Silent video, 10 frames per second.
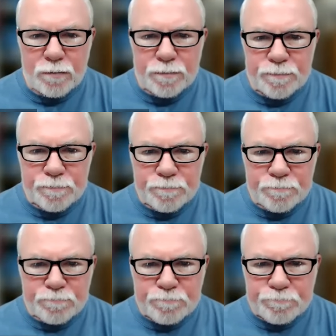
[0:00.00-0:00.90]

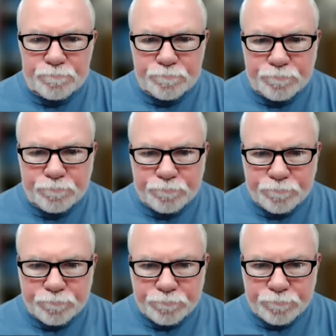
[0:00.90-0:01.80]

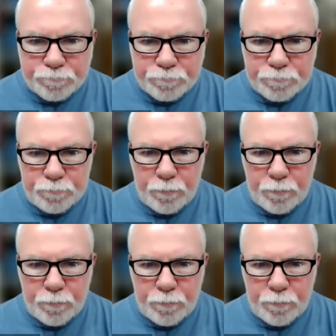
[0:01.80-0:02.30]
(silence)